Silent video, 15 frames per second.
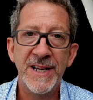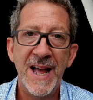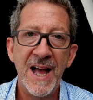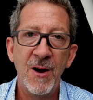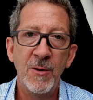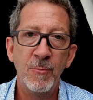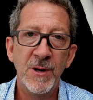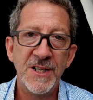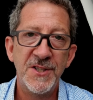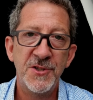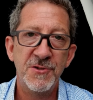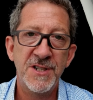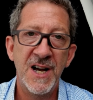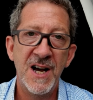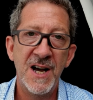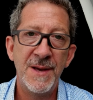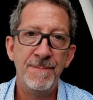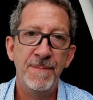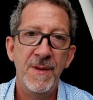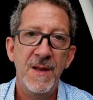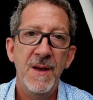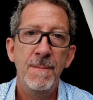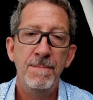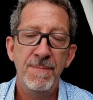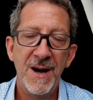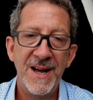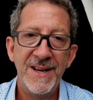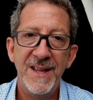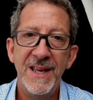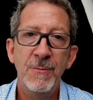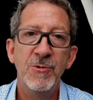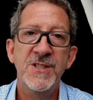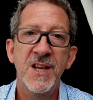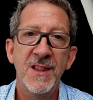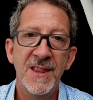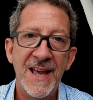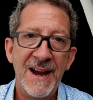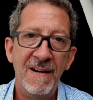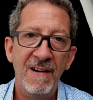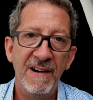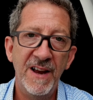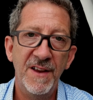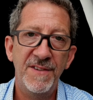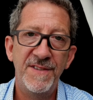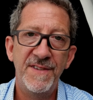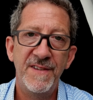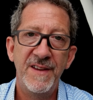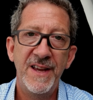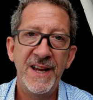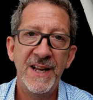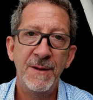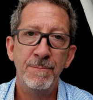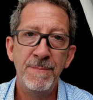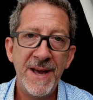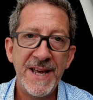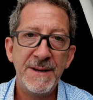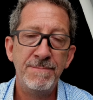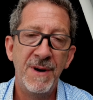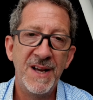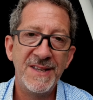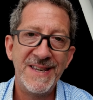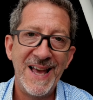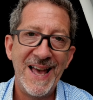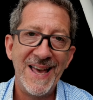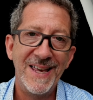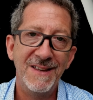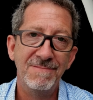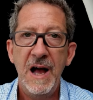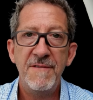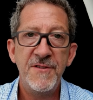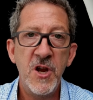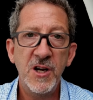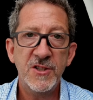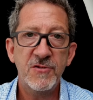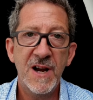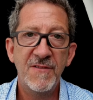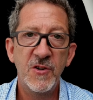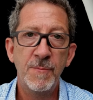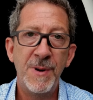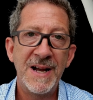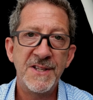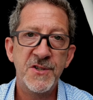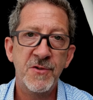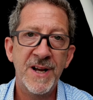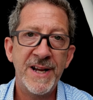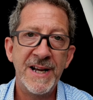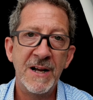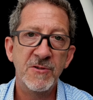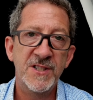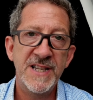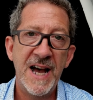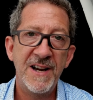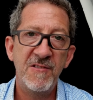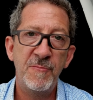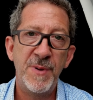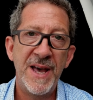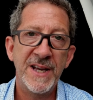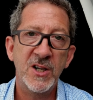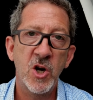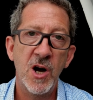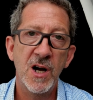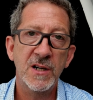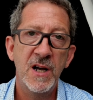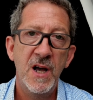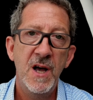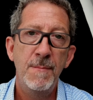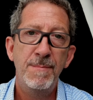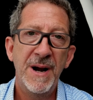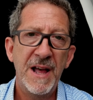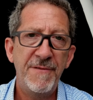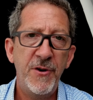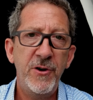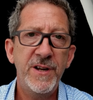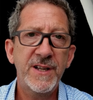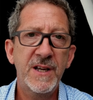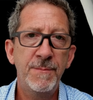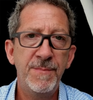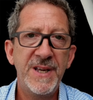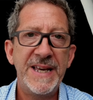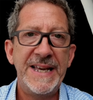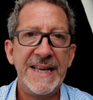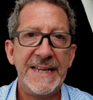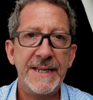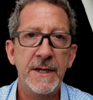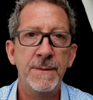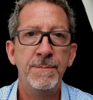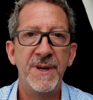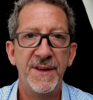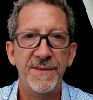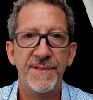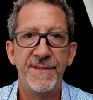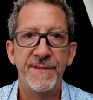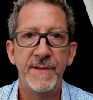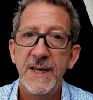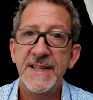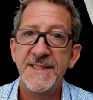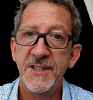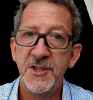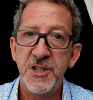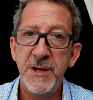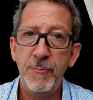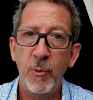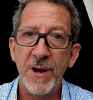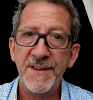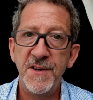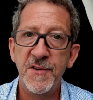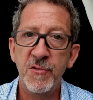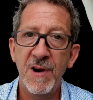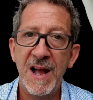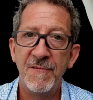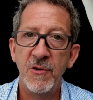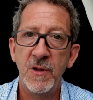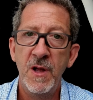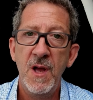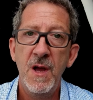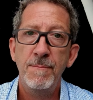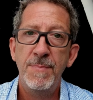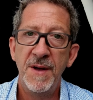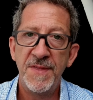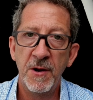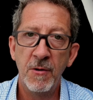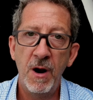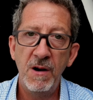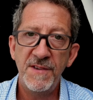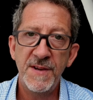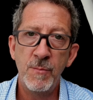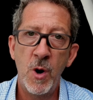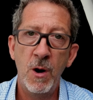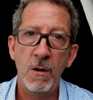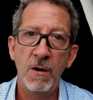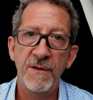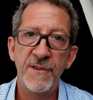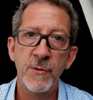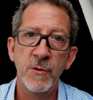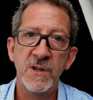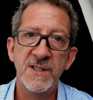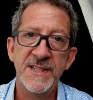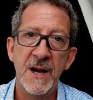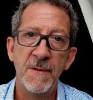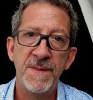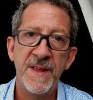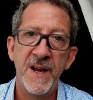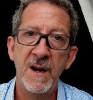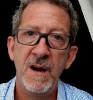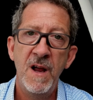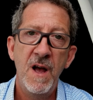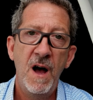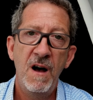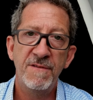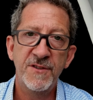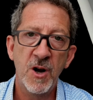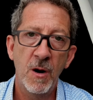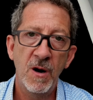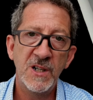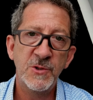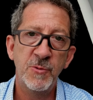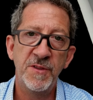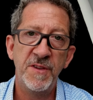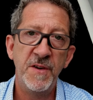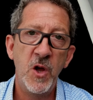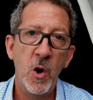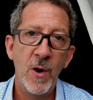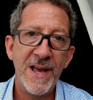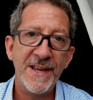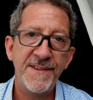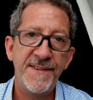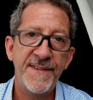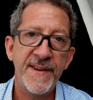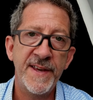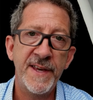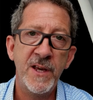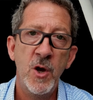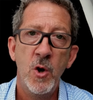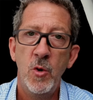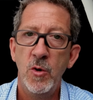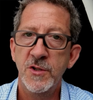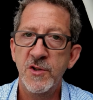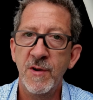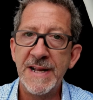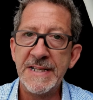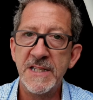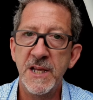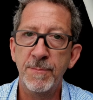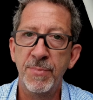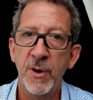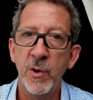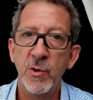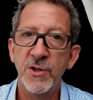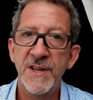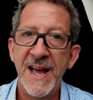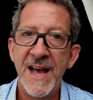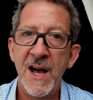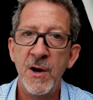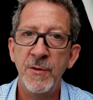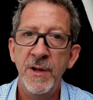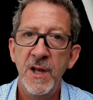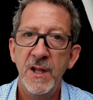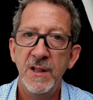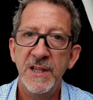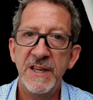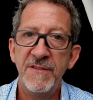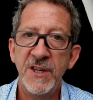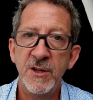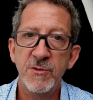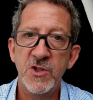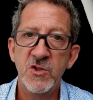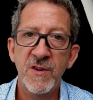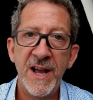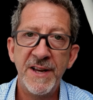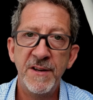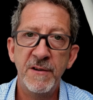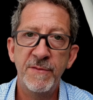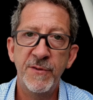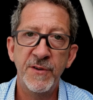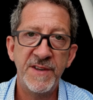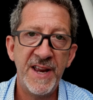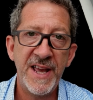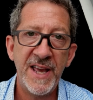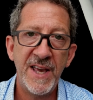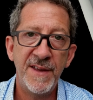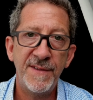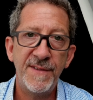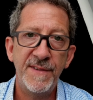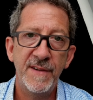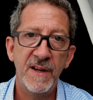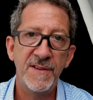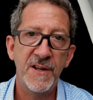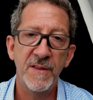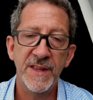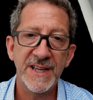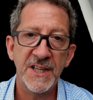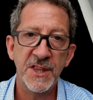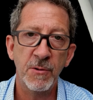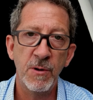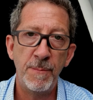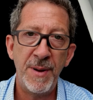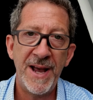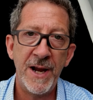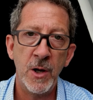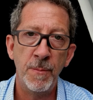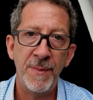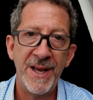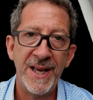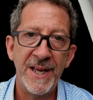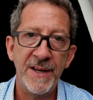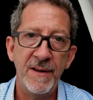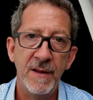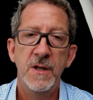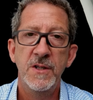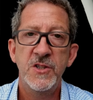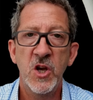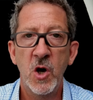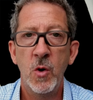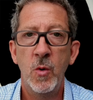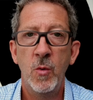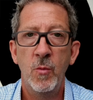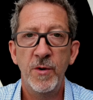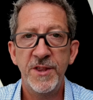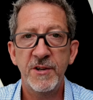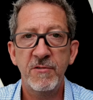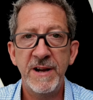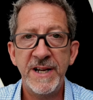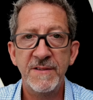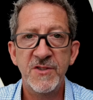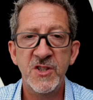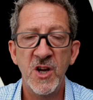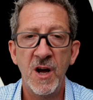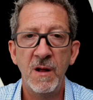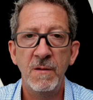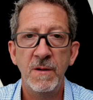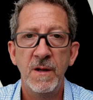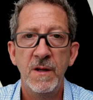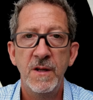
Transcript: now and waste your time, but it was hilarious and it made my day. I've not traveled by train outside of Bangkok, but I've heard it can be hit and miss. It's a cheap way to travel, but there are some horror stories out there of cars with no AC or trains that broke down, leaving you stranded for days until they get the repair made. So, with a grain of salt,